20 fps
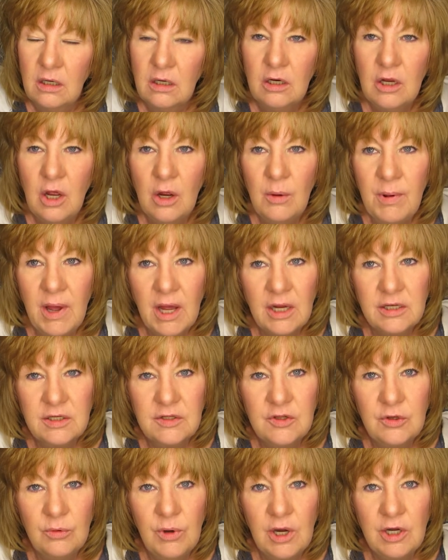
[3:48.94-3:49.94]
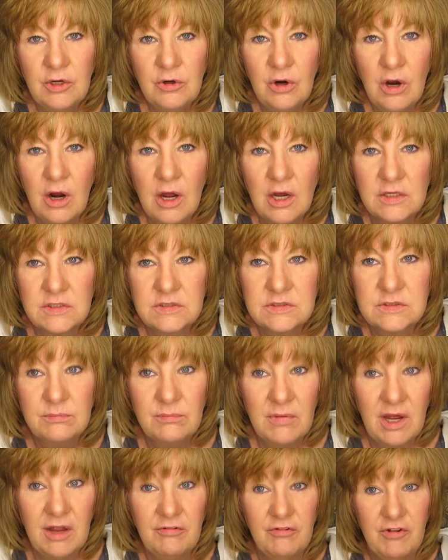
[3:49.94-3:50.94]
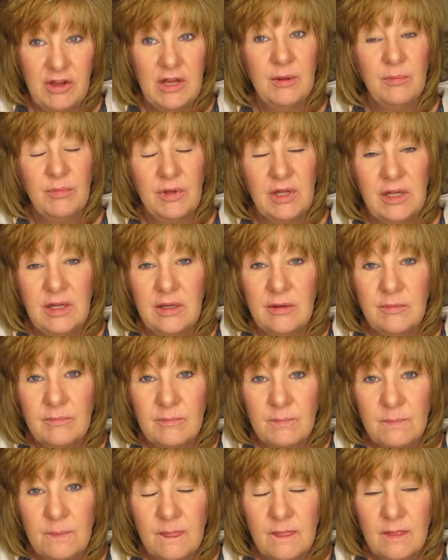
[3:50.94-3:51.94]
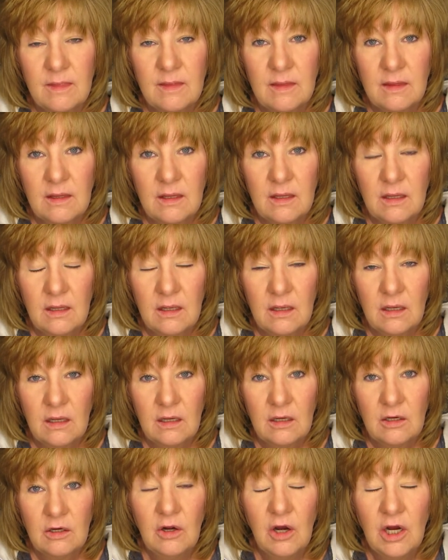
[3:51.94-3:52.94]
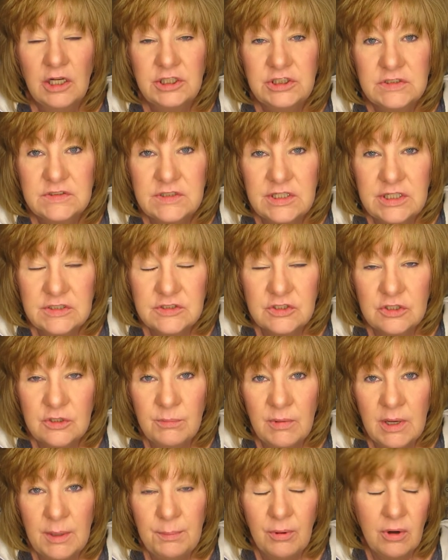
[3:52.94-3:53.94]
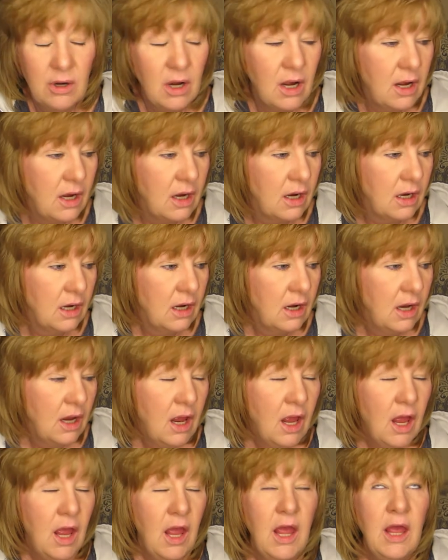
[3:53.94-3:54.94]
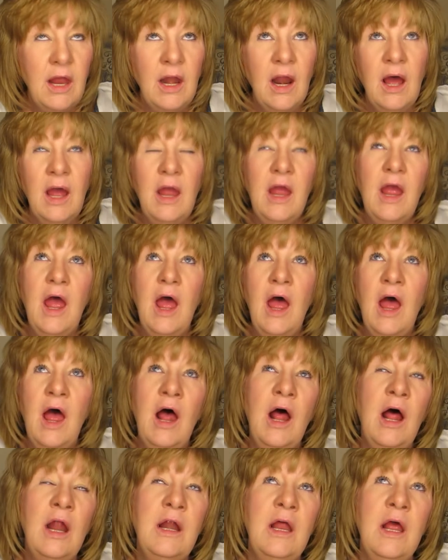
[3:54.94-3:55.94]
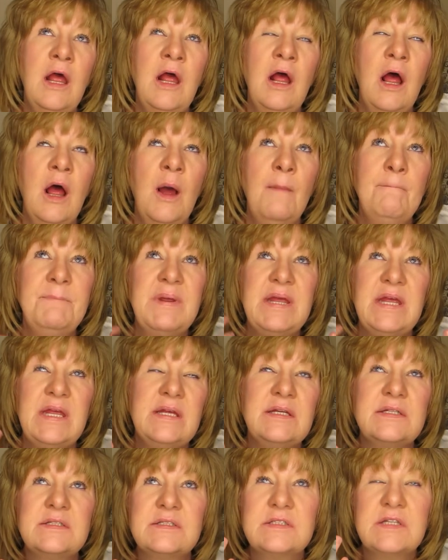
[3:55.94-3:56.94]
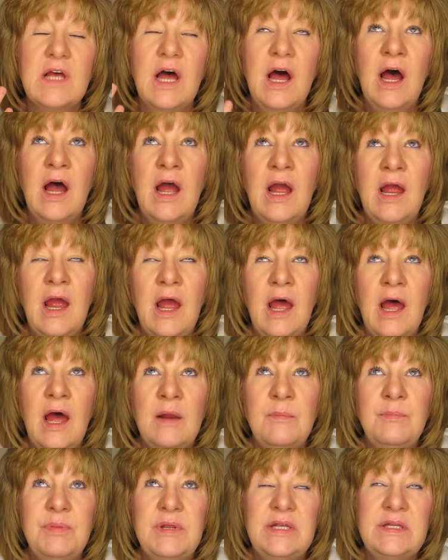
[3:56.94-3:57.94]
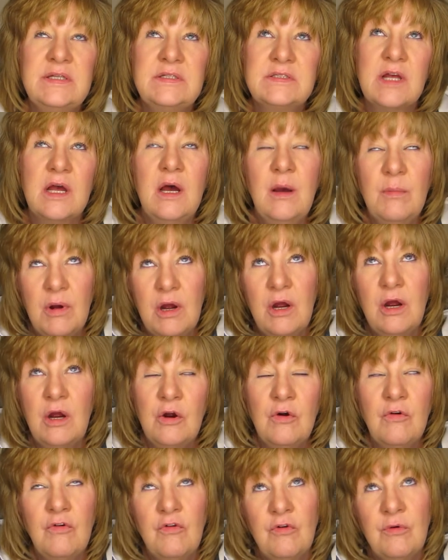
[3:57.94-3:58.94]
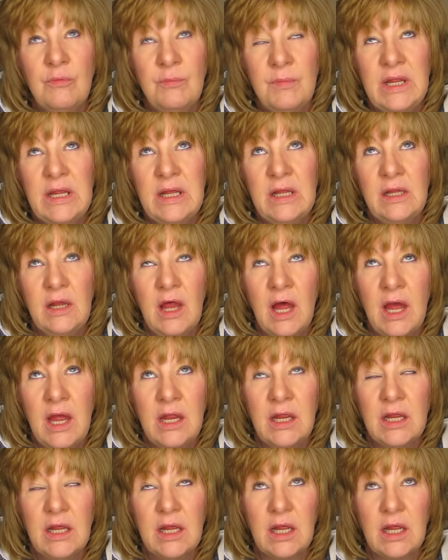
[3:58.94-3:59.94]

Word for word: Go back to the Red Cross, my family. God just answered my prayer. And I had peace. I had peace come over me like,